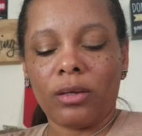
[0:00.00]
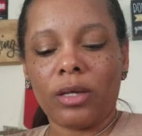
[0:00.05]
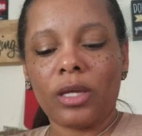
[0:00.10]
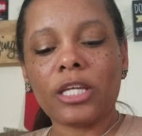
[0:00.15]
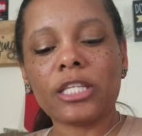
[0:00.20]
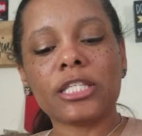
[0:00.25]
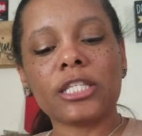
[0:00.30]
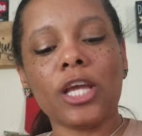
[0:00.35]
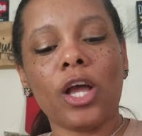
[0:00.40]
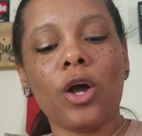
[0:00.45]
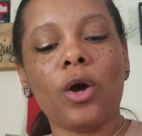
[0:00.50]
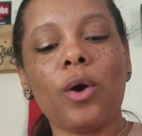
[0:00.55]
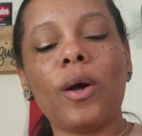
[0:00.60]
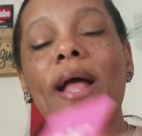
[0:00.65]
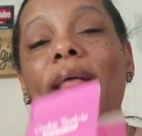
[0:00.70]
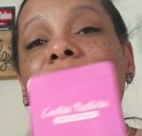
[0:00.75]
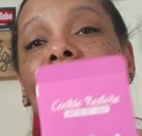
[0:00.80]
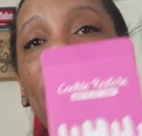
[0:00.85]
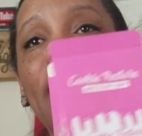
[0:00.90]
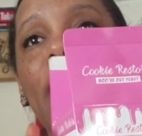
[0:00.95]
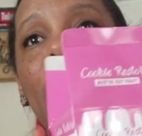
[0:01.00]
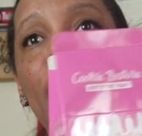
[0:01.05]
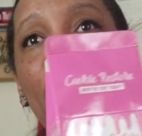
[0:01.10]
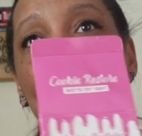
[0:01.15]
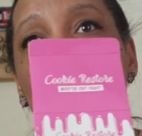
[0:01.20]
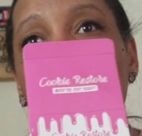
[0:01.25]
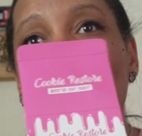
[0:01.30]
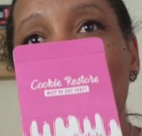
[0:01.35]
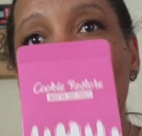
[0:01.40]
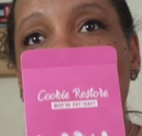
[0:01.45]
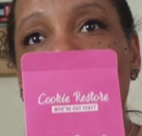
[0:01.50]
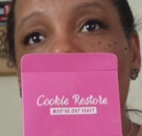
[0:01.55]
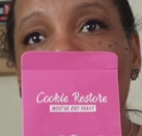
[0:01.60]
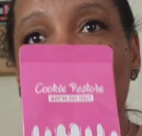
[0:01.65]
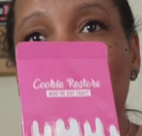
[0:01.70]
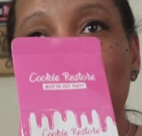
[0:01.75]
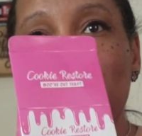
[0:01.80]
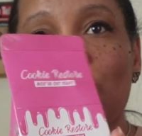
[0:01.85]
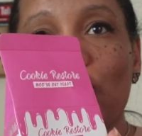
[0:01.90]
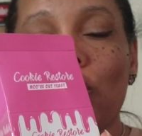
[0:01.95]
So they come in
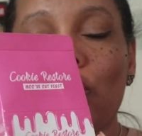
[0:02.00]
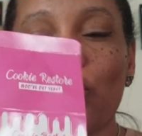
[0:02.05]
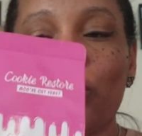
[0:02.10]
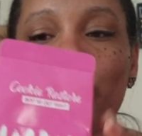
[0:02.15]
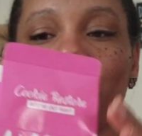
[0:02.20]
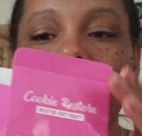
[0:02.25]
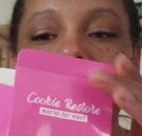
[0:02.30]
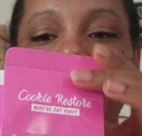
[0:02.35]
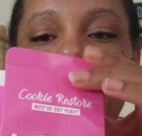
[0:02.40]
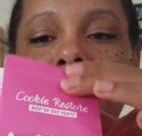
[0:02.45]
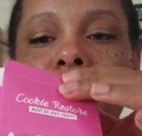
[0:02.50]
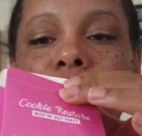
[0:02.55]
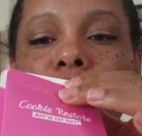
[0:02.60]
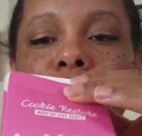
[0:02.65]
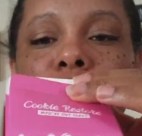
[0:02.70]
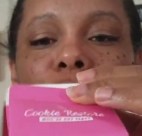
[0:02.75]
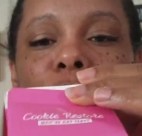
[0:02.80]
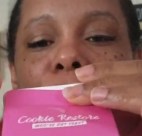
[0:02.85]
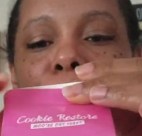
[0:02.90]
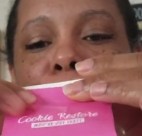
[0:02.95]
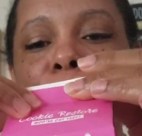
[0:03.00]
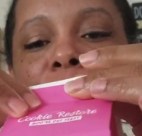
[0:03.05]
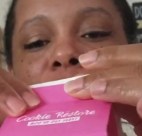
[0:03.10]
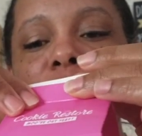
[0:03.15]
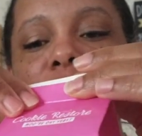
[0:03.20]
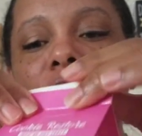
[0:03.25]
this cute little milk